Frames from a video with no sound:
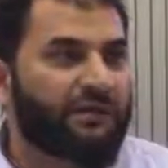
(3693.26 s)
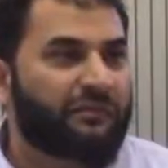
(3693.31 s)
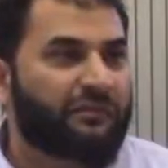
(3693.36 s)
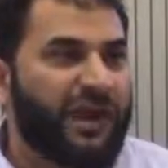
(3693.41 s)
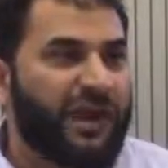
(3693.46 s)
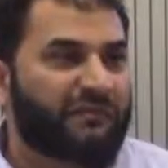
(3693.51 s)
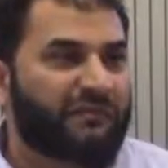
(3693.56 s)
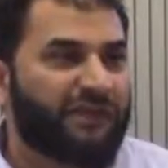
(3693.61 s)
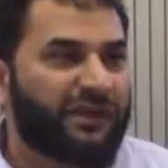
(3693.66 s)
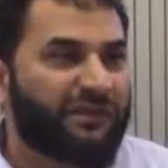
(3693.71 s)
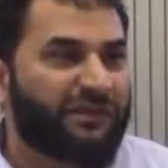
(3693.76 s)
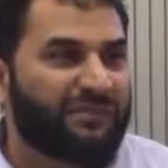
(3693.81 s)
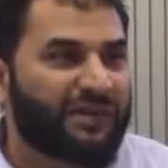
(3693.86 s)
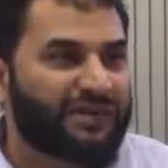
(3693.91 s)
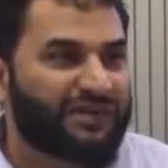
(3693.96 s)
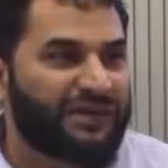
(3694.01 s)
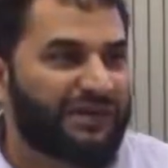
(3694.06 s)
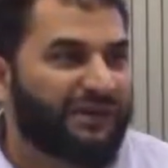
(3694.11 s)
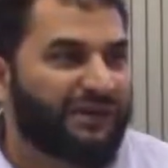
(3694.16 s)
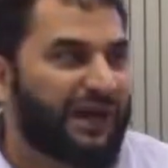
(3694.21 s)
Bahauddin
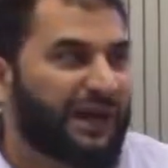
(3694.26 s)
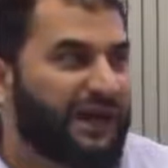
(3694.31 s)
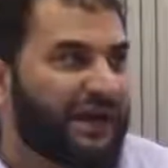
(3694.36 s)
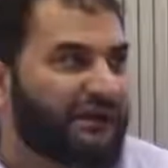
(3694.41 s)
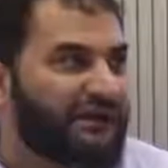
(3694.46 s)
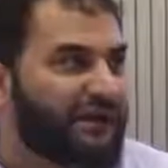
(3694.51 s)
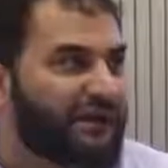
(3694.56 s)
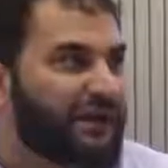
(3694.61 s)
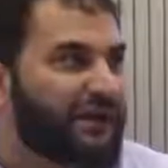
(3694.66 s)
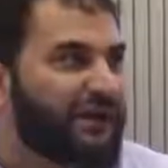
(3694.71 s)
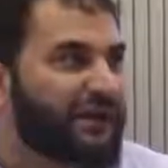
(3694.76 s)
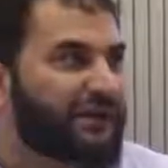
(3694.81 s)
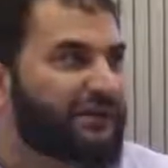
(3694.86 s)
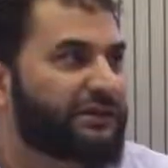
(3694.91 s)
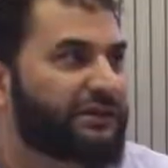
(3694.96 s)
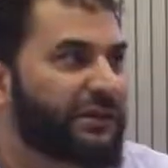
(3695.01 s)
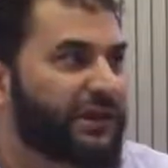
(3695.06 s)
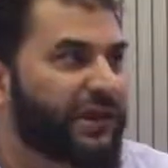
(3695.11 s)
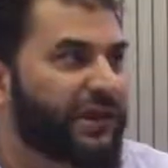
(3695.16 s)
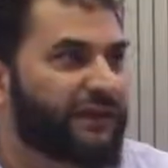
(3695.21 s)
ibn Shaddad
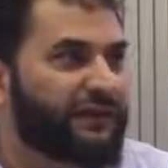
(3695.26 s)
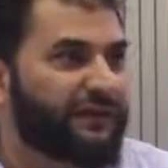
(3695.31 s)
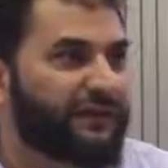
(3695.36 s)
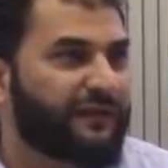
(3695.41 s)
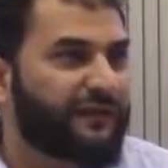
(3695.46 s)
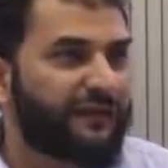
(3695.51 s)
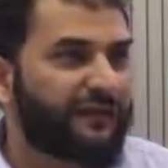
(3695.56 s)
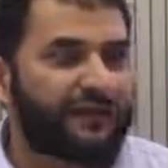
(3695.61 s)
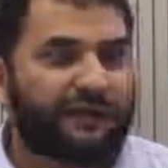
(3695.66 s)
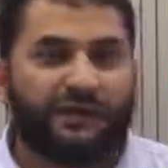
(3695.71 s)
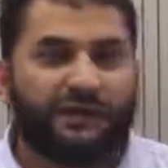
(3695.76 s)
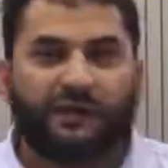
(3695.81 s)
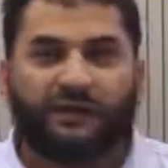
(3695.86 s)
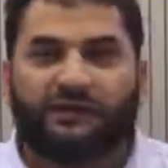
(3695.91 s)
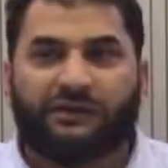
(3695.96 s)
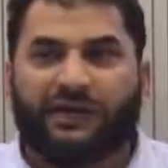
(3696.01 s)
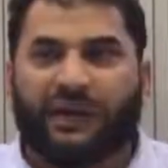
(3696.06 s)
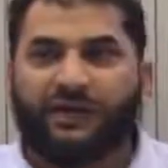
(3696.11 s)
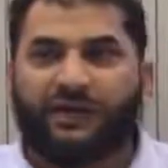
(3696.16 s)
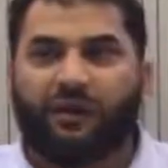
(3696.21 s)
narrates
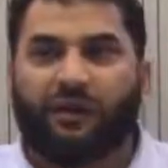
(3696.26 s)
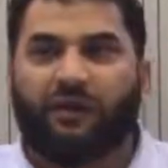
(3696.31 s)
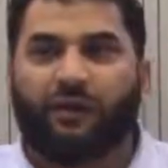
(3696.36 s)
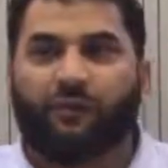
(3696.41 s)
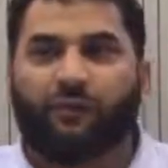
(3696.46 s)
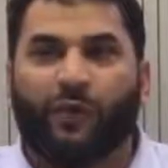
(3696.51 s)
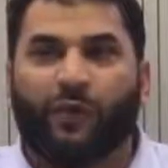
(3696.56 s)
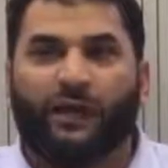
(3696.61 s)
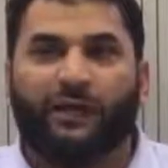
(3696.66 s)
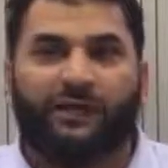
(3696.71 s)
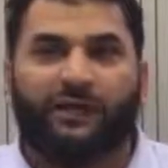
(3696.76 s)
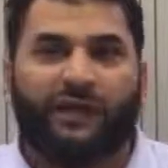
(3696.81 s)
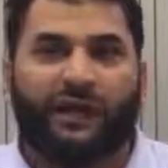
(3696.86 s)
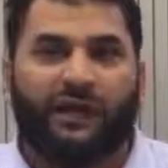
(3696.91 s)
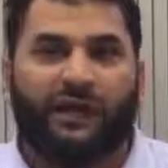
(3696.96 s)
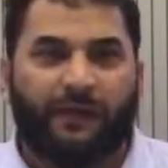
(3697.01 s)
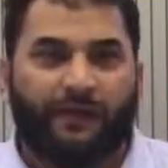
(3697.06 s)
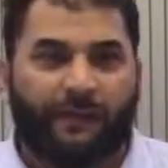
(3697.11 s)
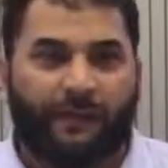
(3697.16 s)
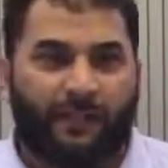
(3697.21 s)
that on one
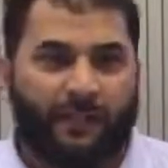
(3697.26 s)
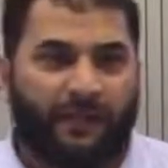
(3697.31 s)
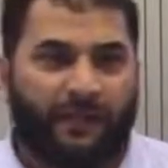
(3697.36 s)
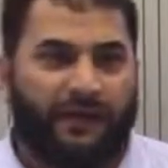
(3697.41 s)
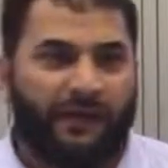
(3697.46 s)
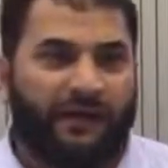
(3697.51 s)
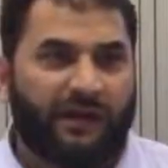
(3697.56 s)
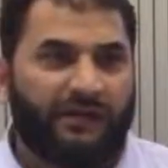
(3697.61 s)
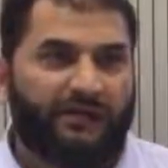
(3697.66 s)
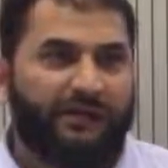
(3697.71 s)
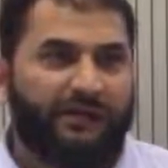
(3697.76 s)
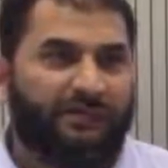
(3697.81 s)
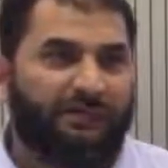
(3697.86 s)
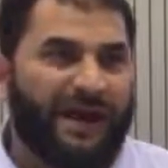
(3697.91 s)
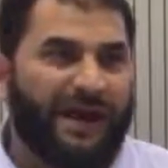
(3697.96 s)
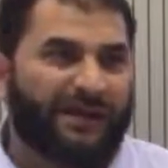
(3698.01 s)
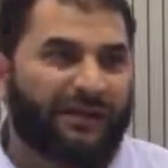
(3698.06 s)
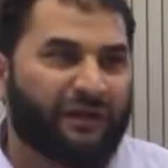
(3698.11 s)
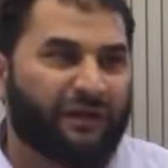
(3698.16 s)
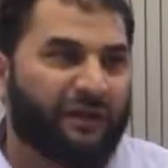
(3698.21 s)
day in the
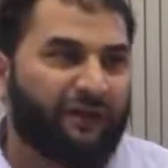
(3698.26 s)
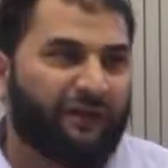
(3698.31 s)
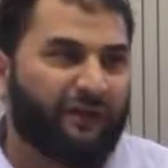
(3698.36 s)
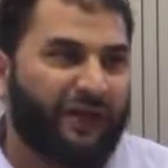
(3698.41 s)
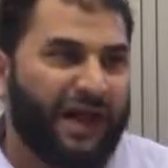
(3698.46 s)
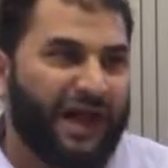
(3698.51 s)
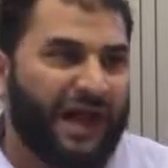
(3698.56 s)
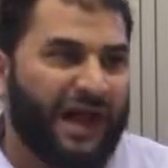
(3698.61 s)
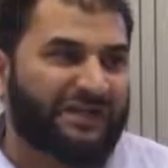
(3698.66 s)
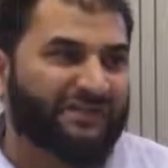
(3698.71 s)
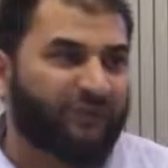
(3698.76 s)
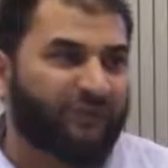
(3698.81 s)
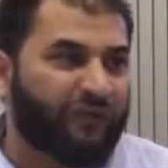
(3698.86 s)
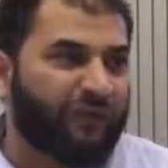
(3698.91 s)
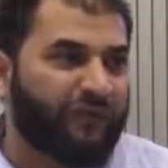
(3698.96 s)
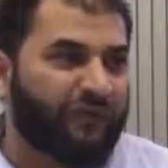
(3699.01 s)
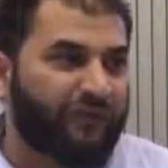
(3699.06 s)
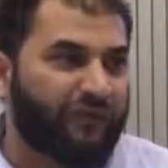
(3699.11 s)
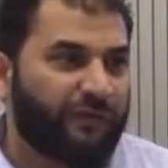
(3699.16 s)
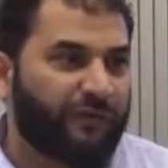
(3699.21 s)
battle of
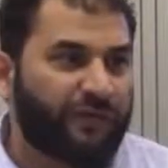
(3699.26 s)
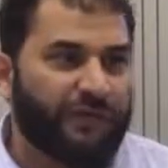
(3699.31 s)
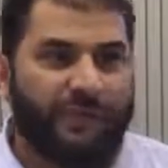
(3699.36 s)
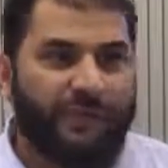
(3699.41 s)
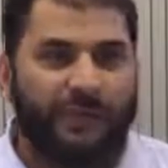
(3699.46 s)
Asruf,